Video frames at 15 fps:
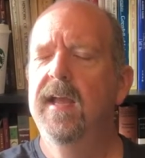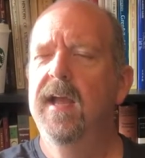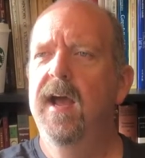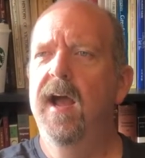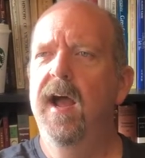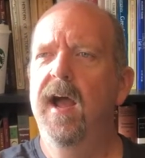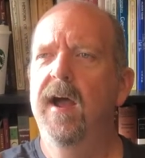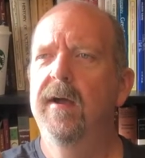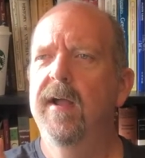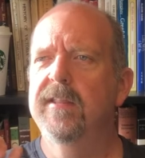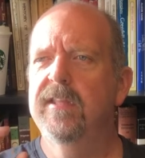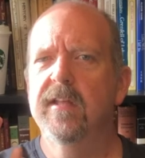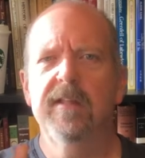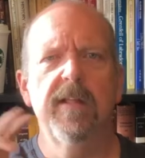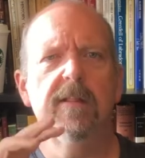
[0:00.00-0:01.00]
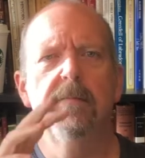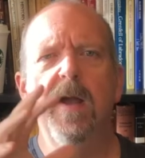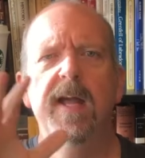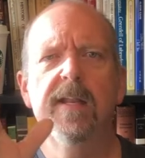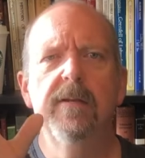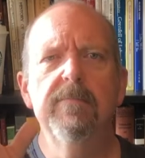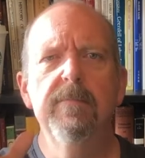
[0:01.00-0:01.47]
uh, I think
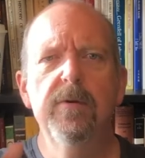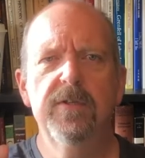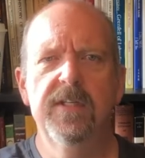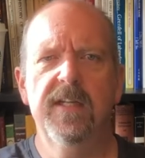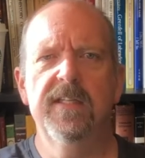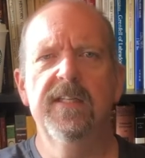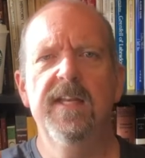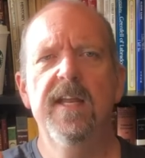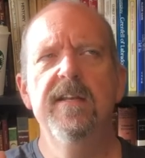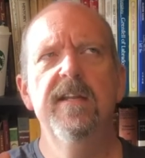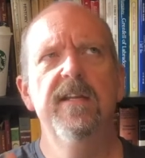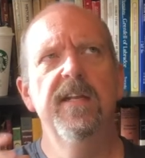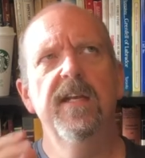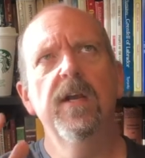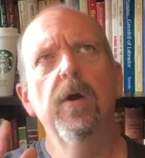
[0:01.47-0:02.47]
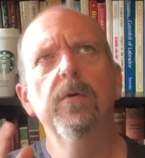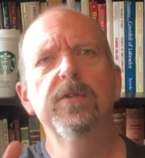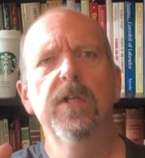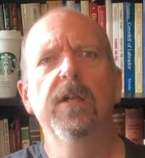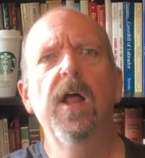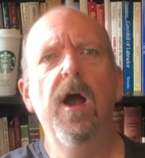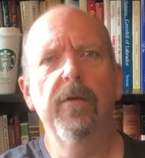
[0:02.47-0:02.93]
at its most extended, it goes
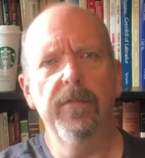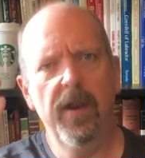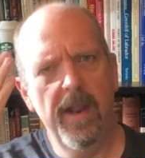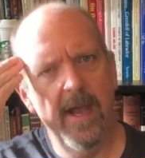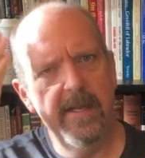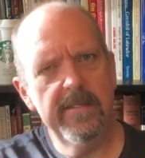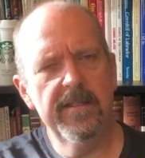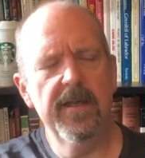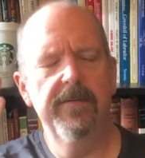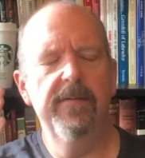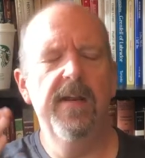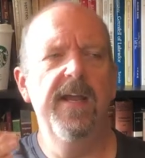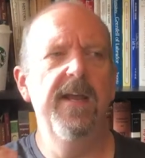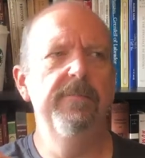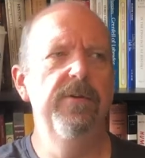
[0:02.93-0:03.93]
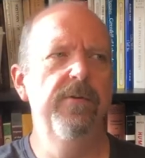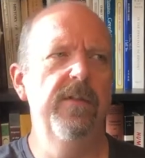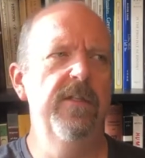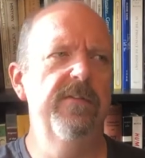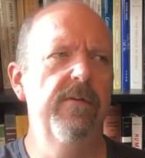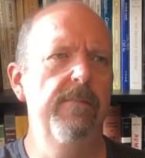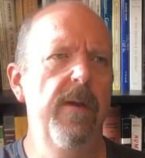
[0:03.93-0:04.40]
along the lines of, and I am doing
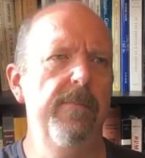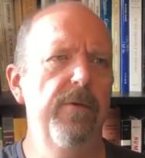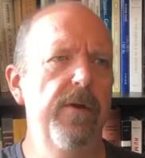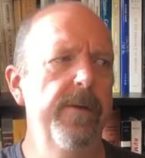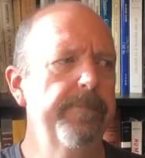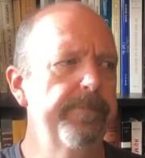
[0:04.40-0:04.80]
this from memory.